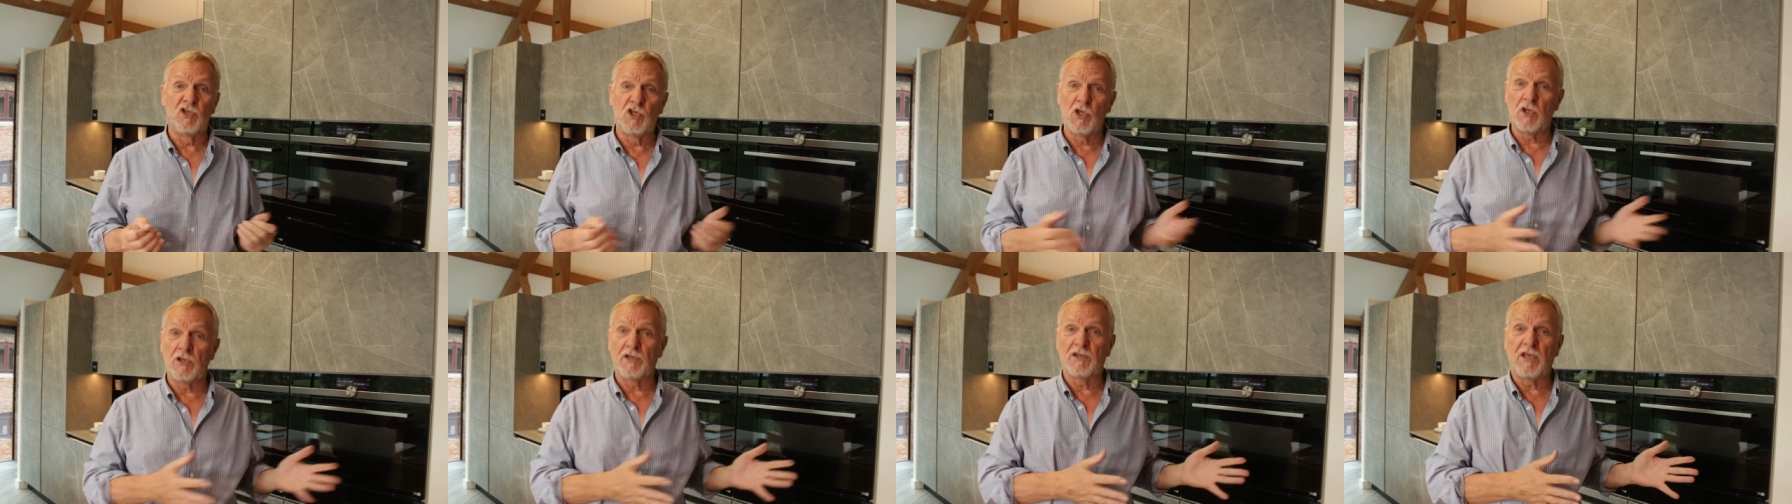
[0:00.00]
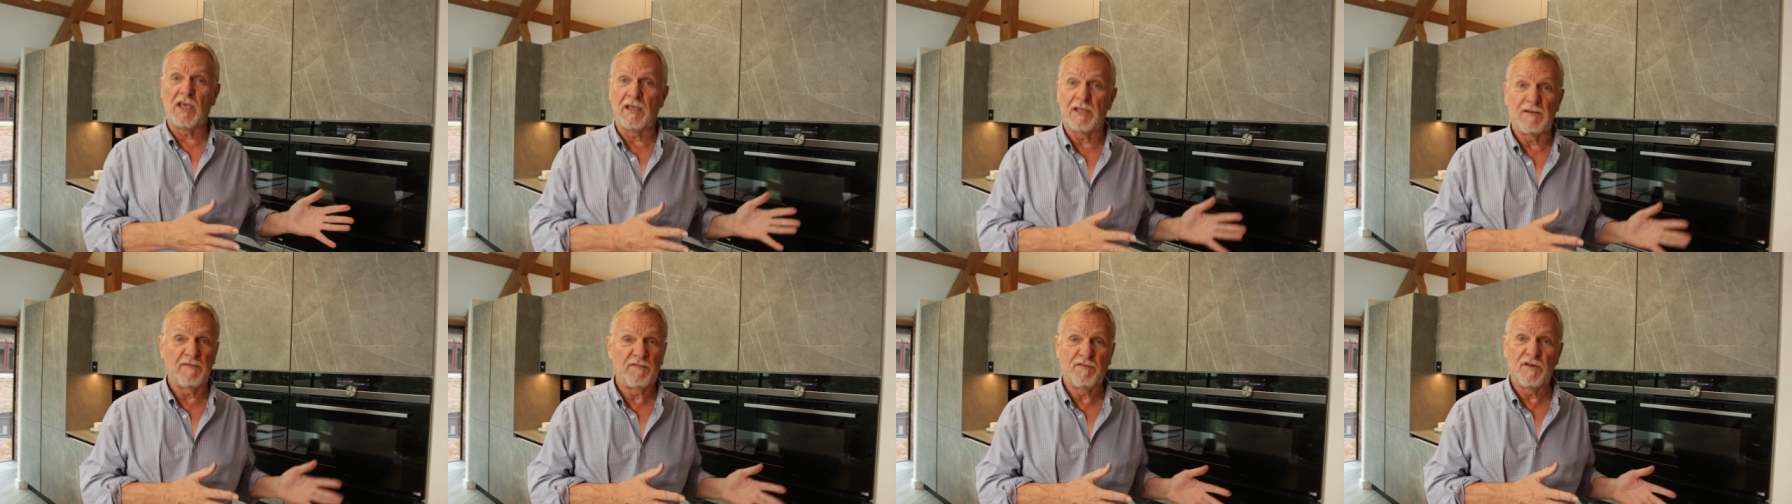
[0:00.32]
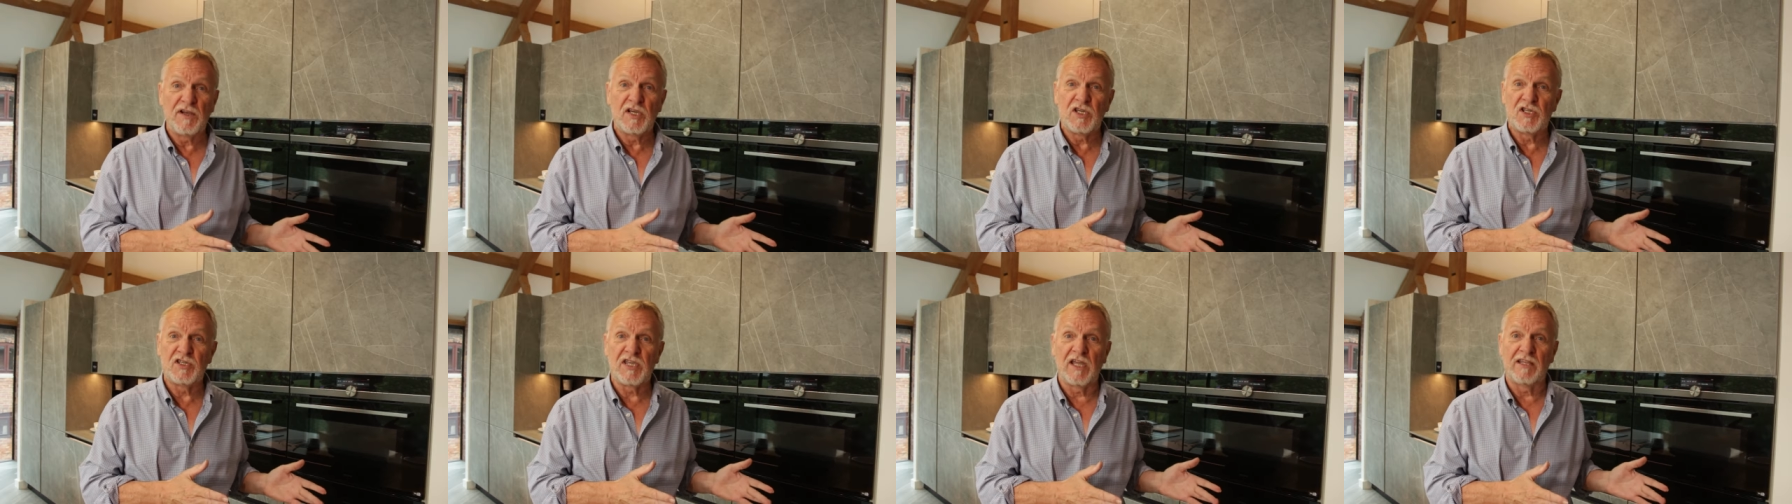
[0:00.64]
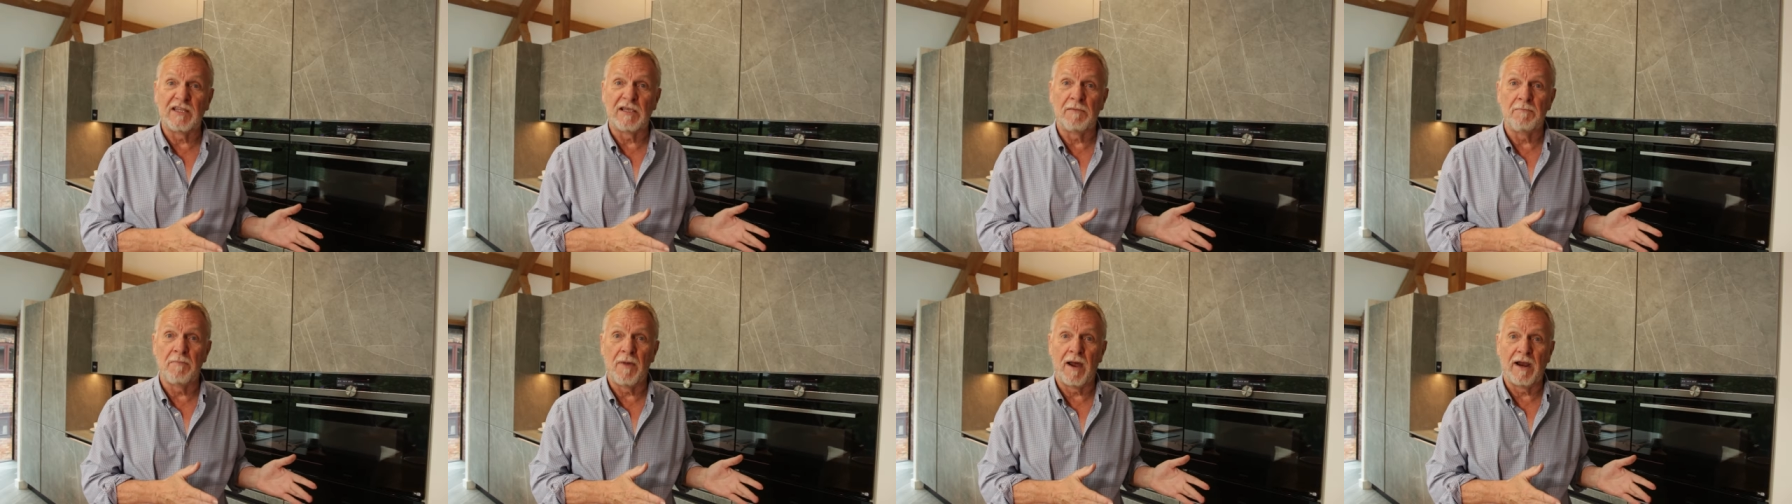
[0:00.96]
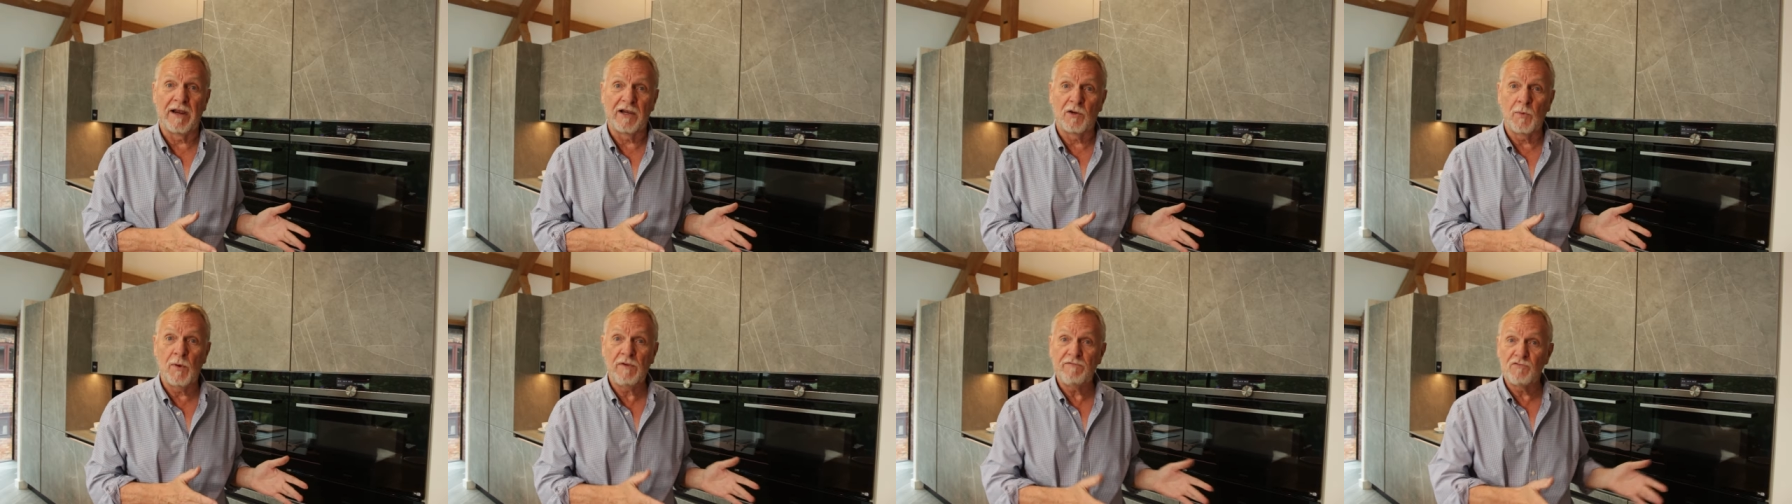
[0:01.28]
Do you get a freestanding
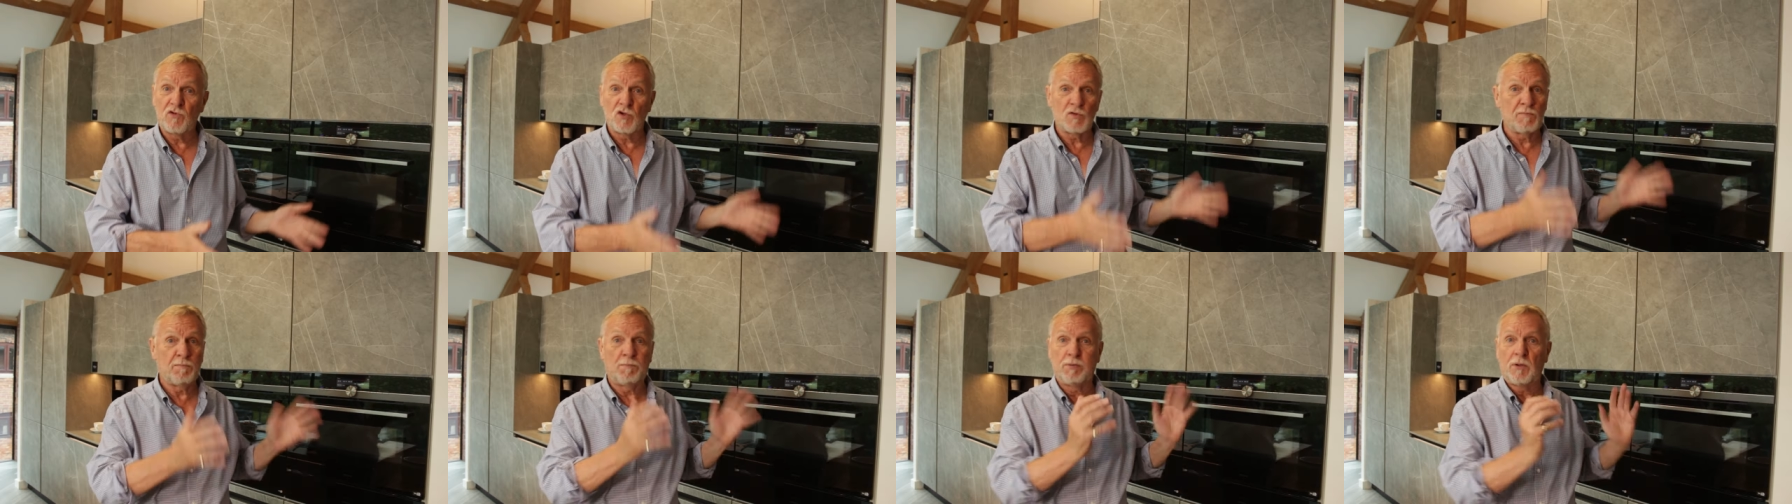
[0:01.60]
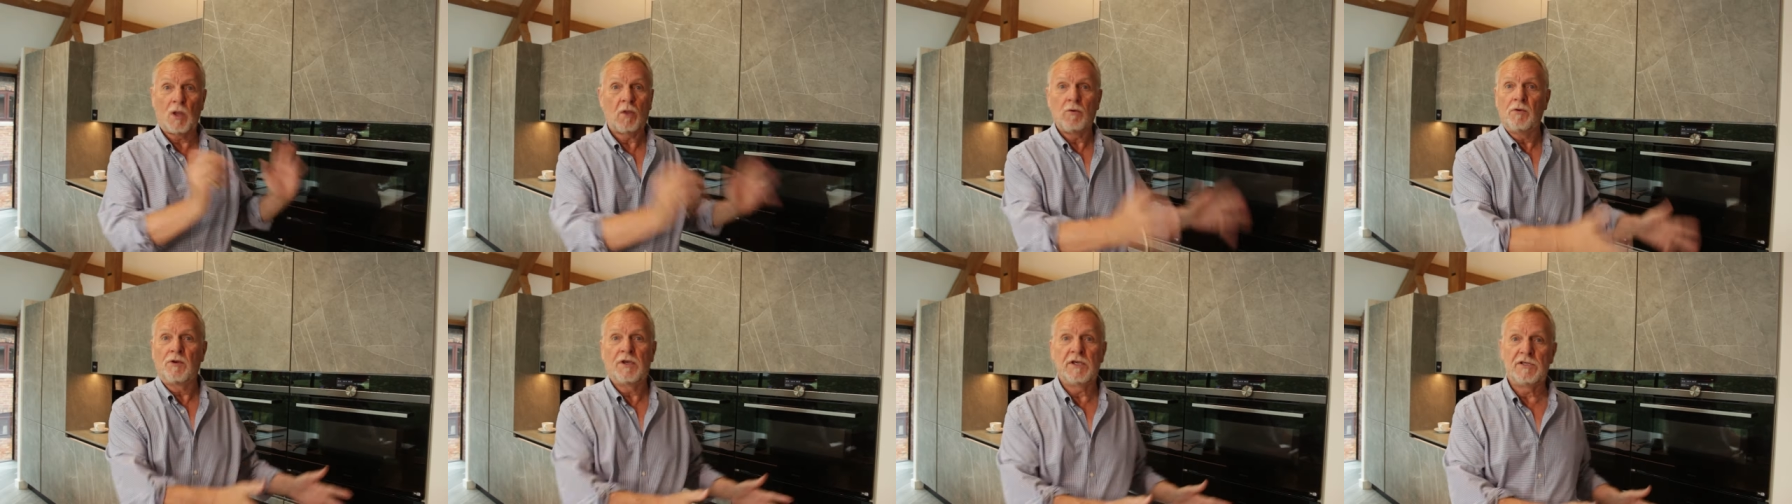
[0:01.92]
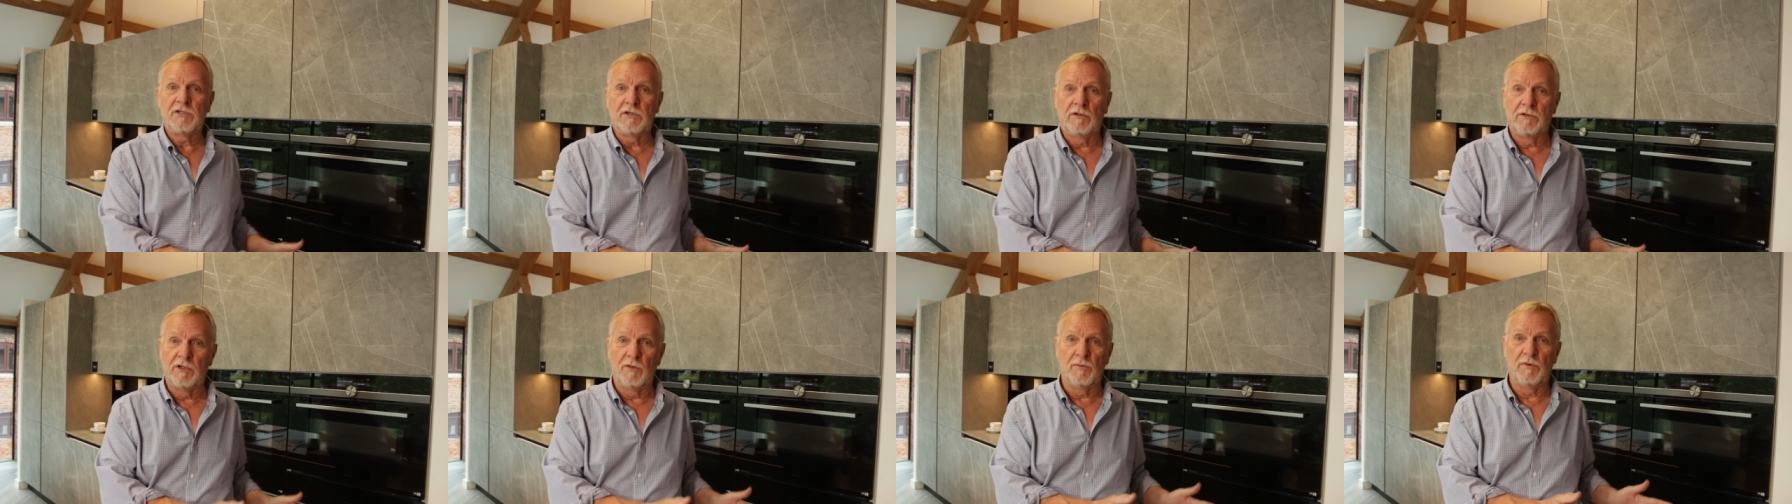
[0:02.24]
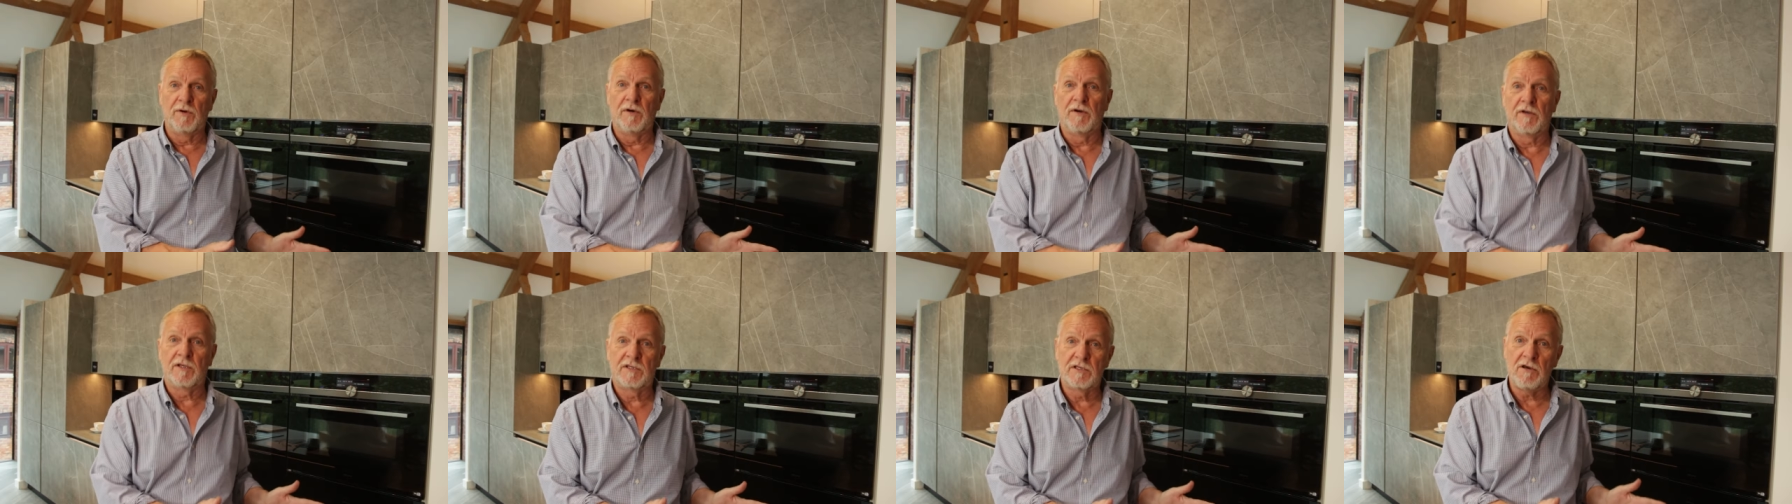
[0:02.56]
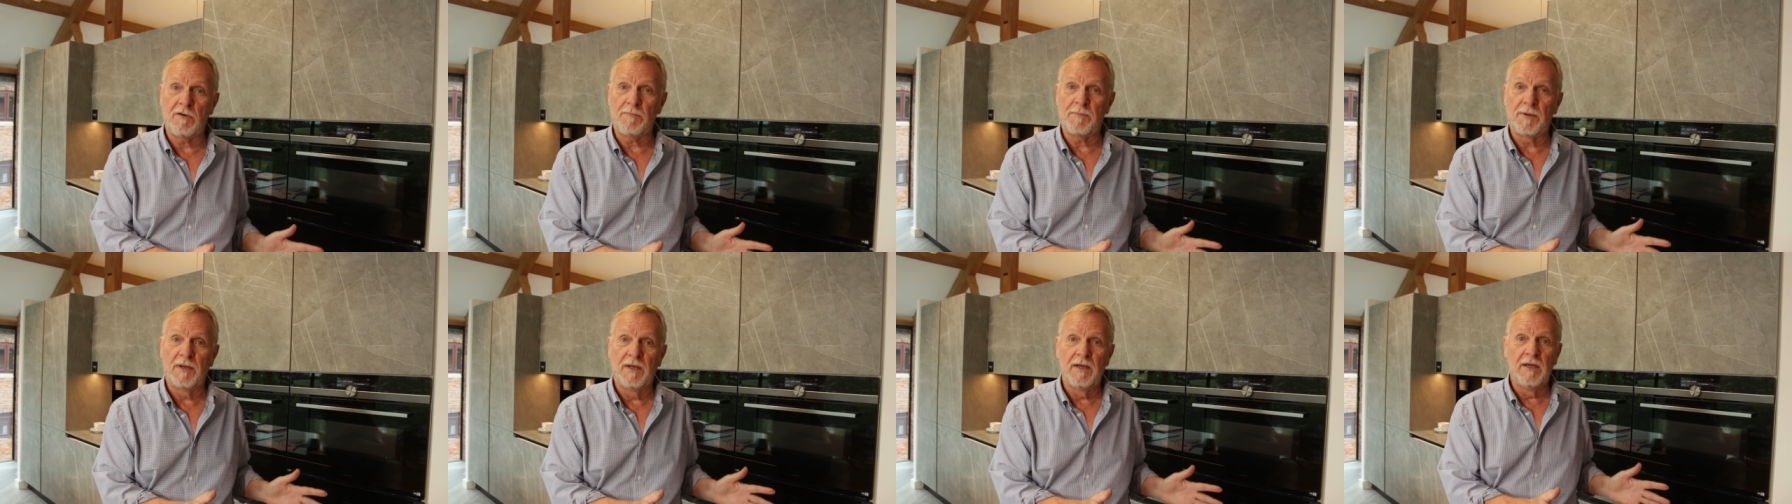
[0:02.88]
microwave and just plonk it on the
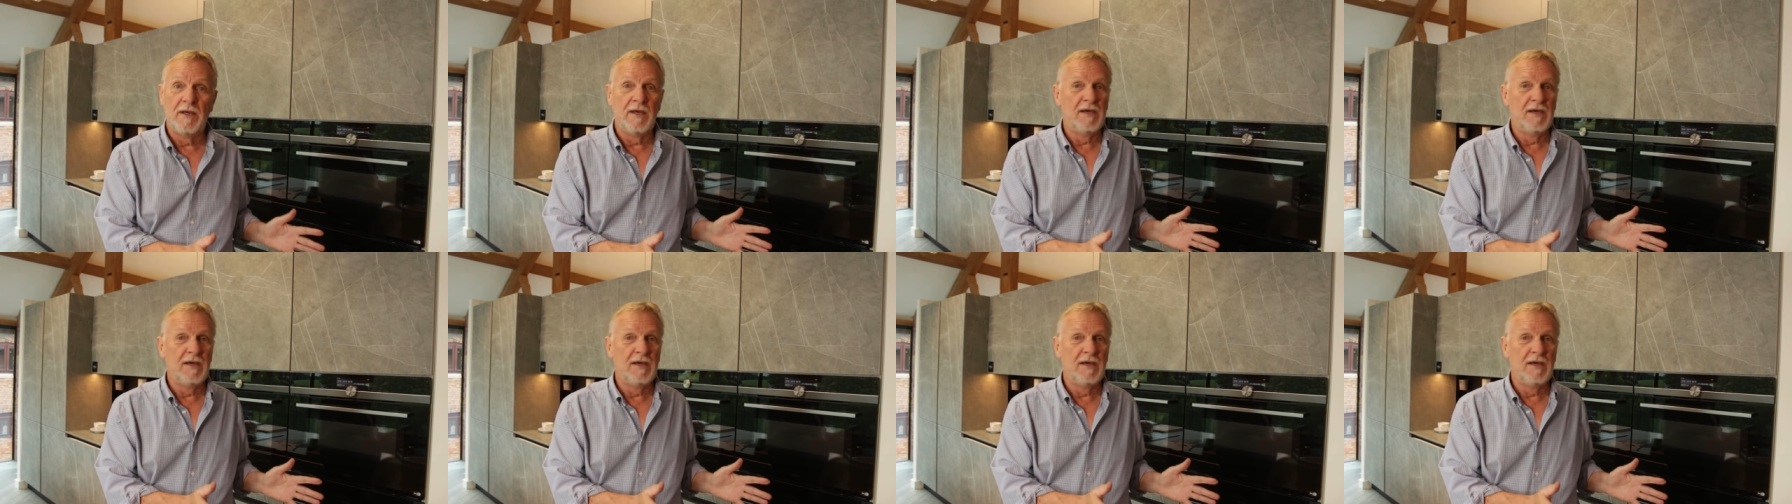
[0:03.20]
worktop?